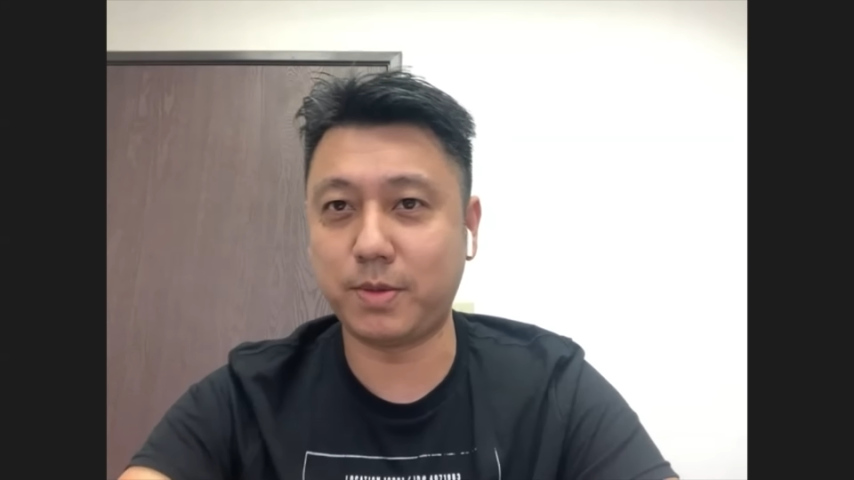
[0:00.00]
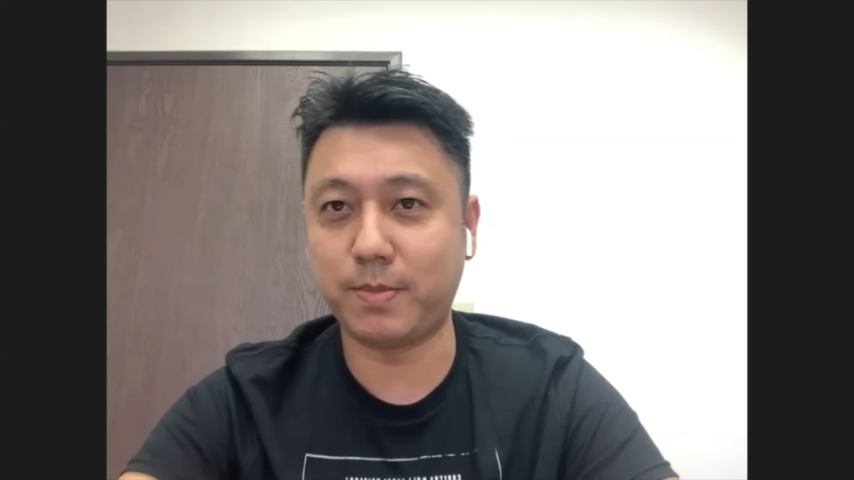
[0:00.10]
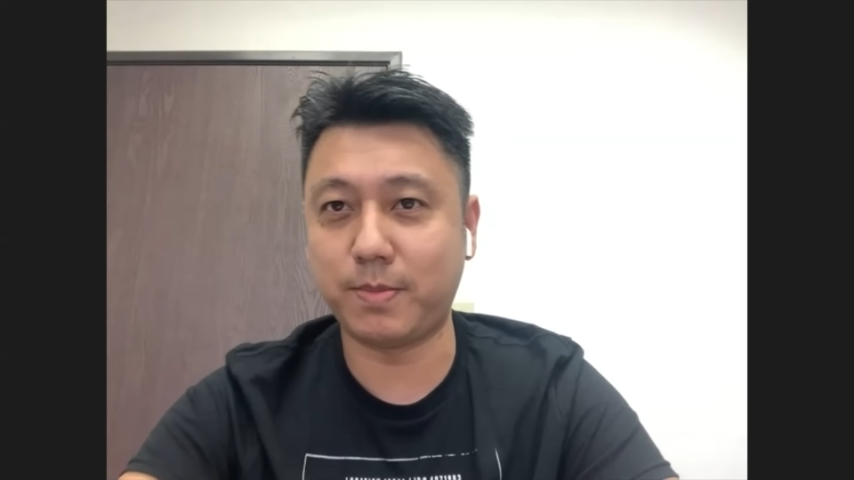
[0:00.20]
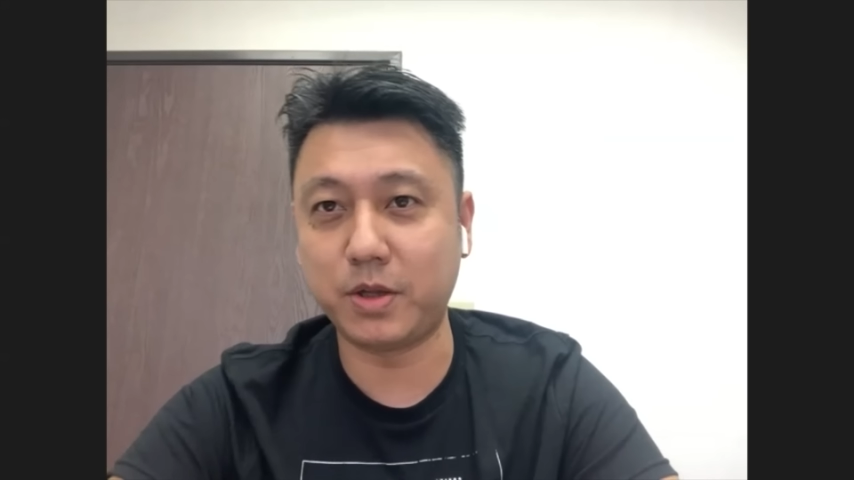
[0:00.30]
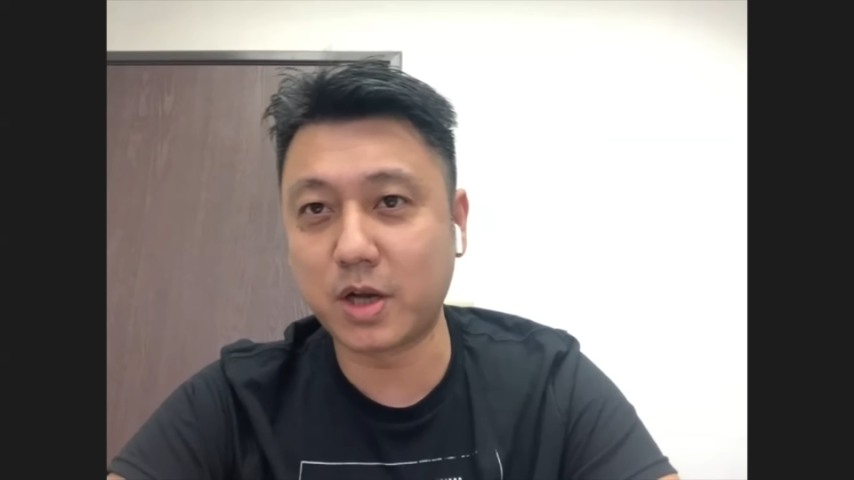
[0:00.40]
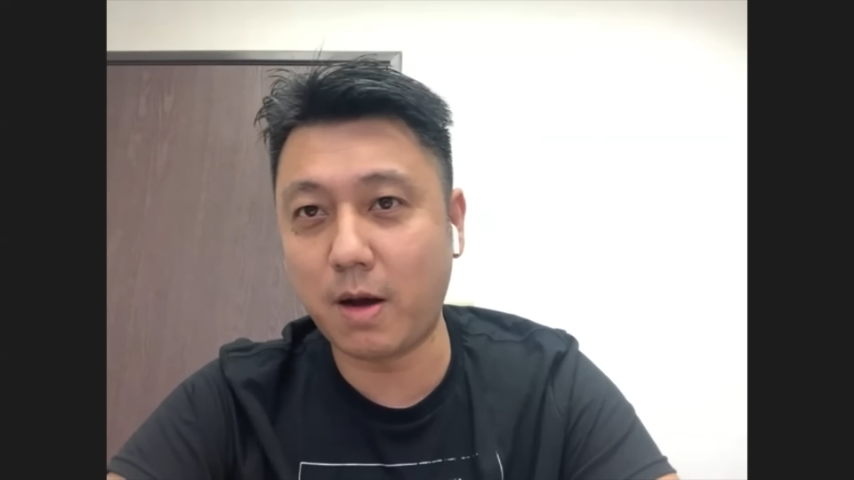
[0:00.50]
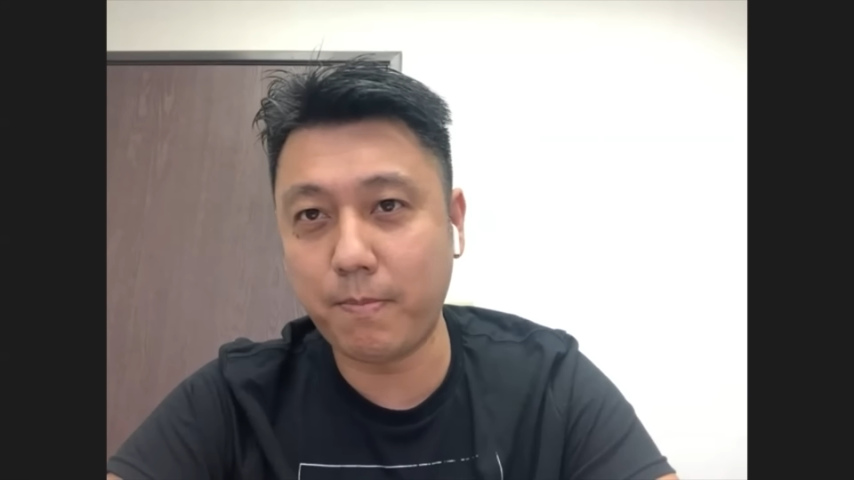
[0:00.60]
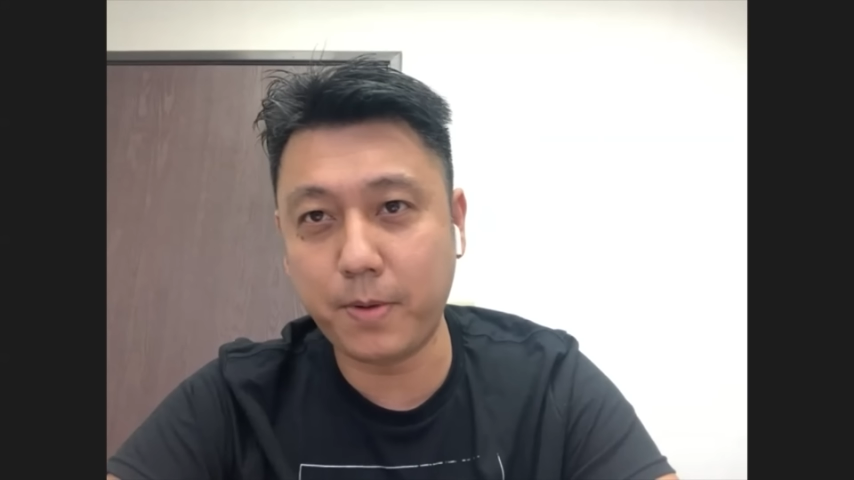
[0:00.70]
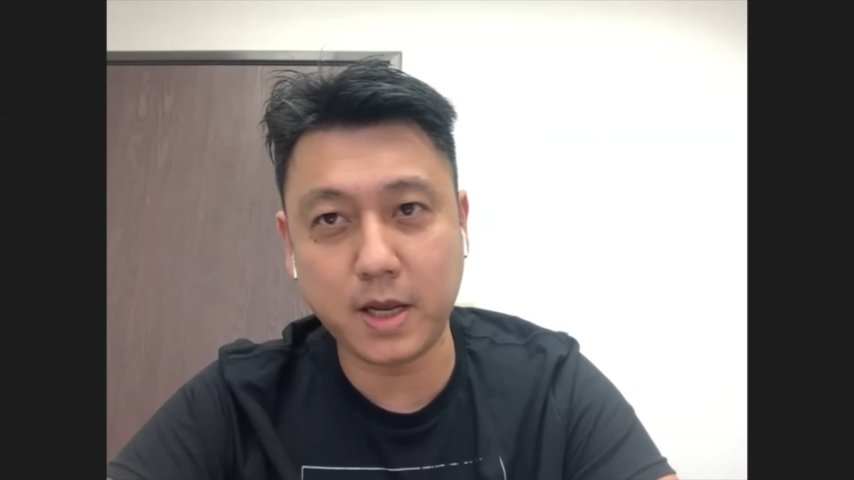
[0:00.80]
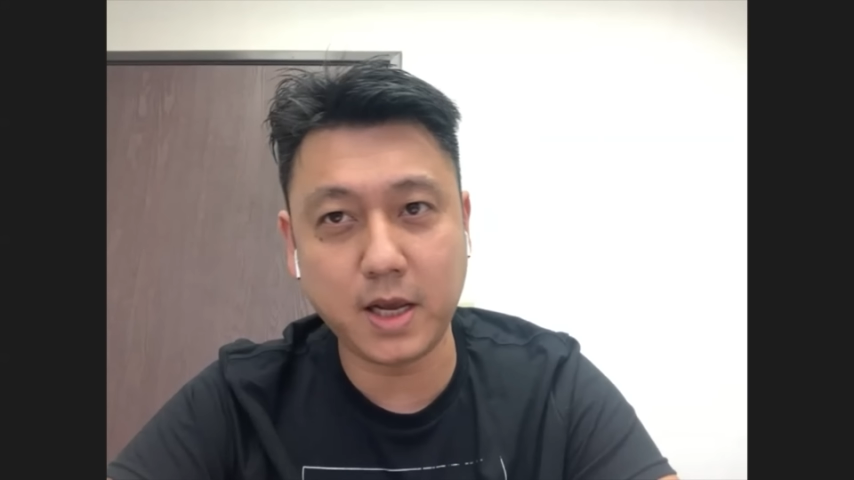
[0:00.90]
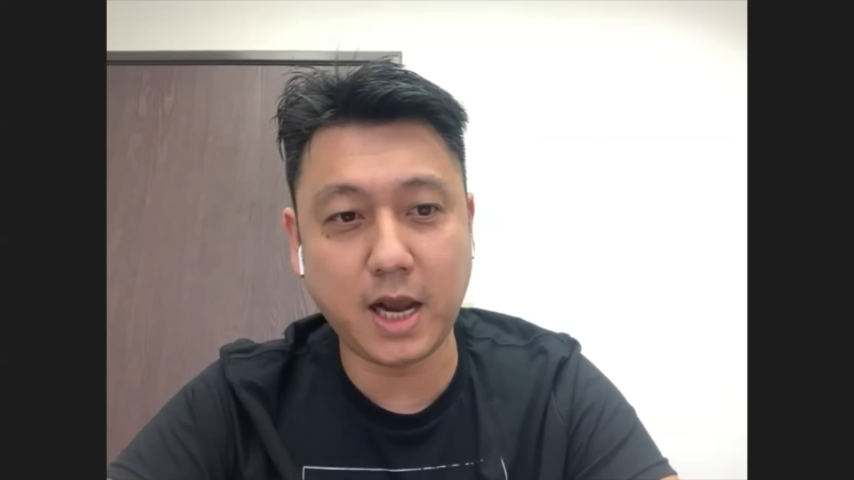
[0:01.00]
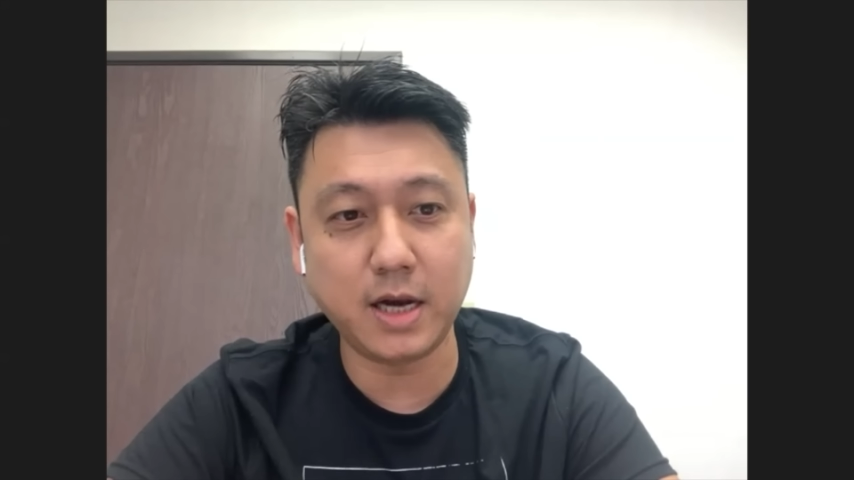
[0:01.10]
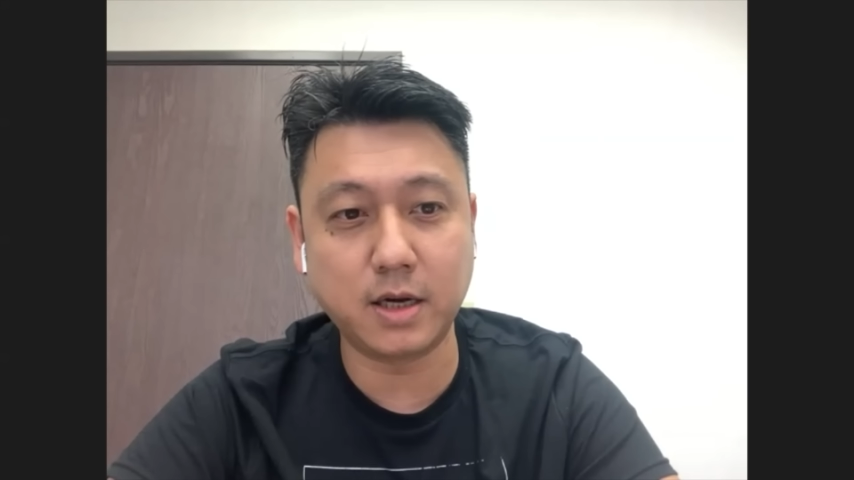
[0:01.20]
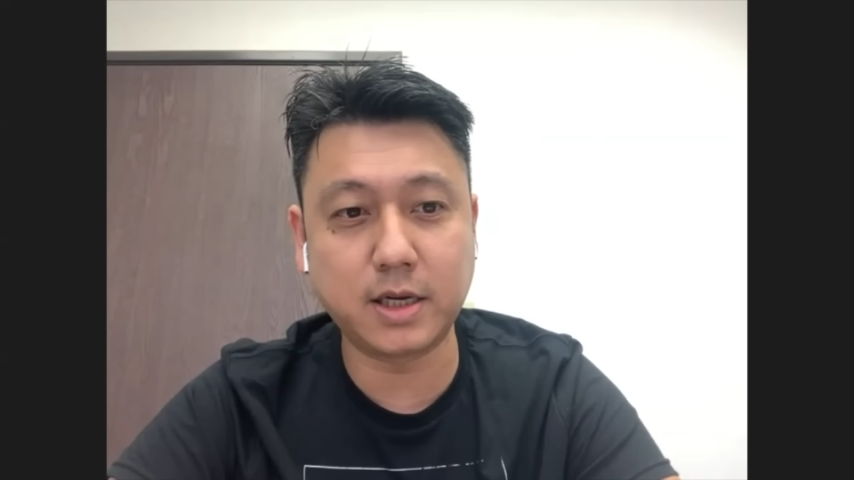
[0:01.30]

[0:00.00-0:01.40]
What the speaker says: about the company and